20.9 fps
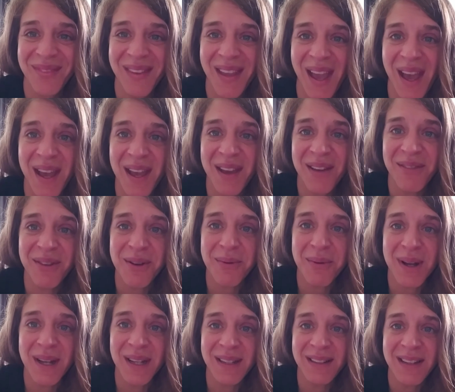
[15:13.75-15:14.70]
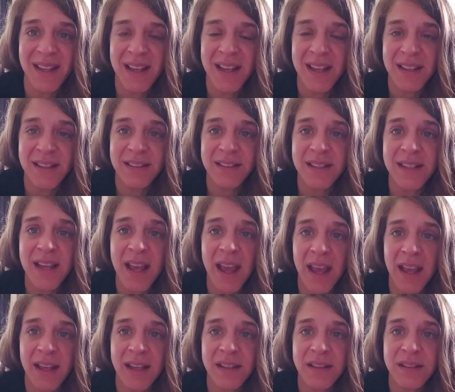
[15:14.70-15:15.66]
Hi everyone, Dee
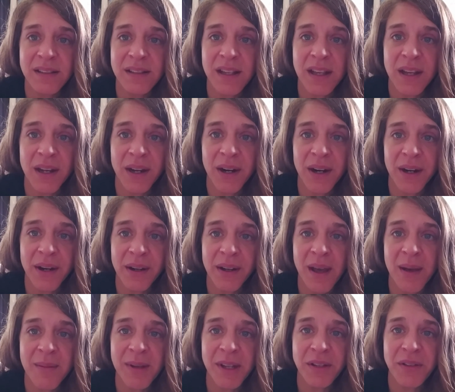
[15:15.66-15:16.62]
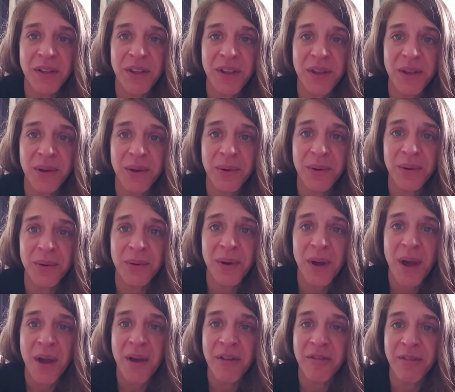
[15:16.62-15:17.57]
Hankins here, coming to you
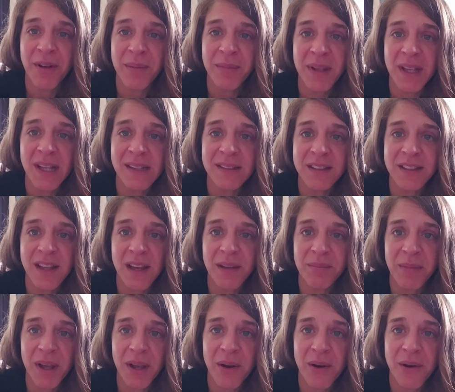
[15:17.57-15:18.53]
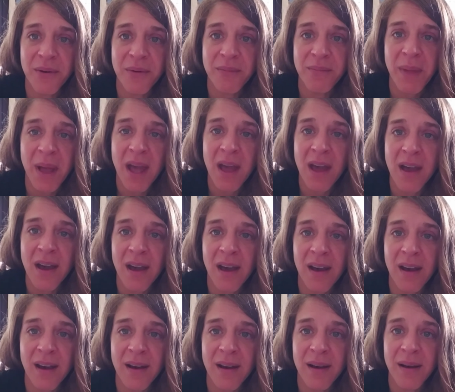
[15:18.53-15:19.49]
from inside my home.
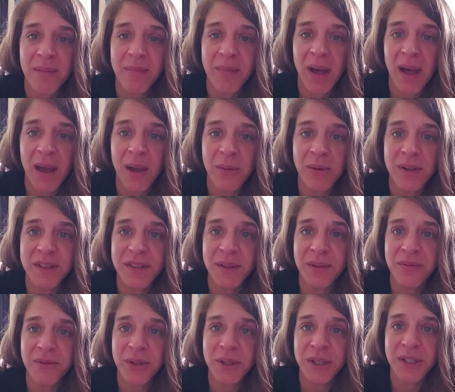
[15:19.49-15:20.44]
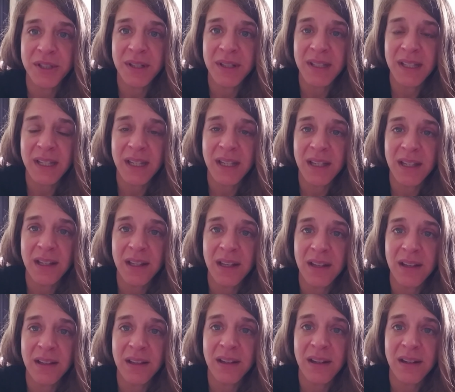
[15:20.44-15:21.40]
I was unfortunately
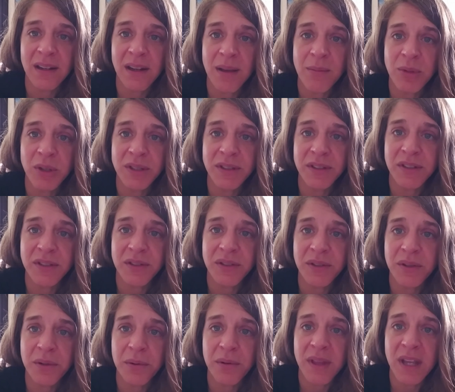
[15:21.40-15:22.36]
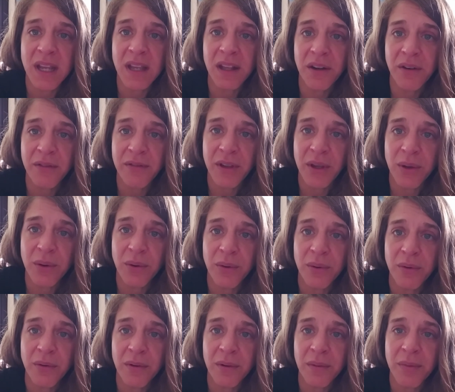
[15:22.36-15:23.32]
unable to do the
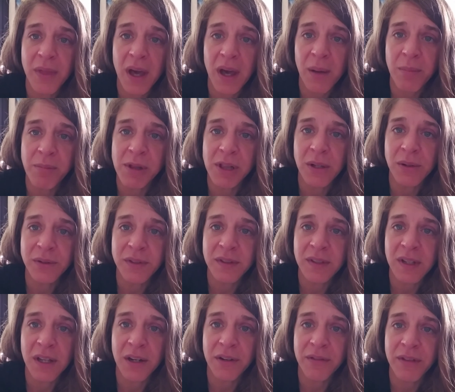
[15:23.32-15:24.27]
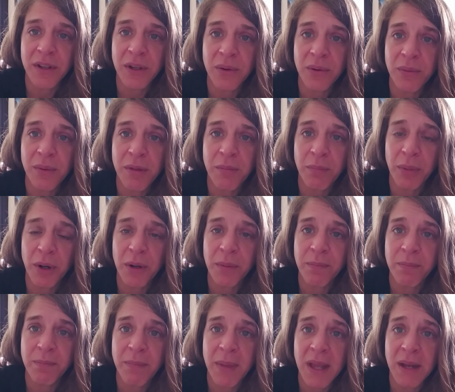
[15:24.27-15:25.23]
interview, the up-close interview with Brooke
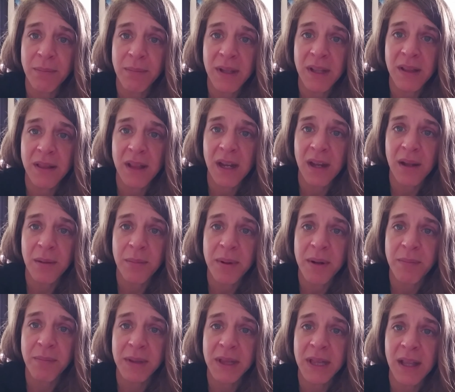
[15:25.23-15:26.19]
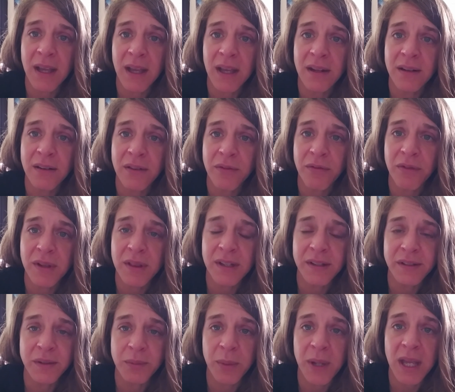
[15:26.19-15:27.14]
Bateman that had been planned for
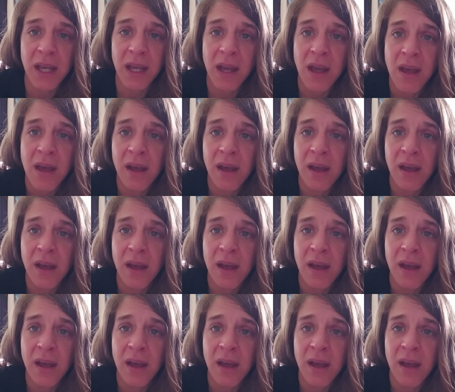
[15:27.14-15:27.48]
this week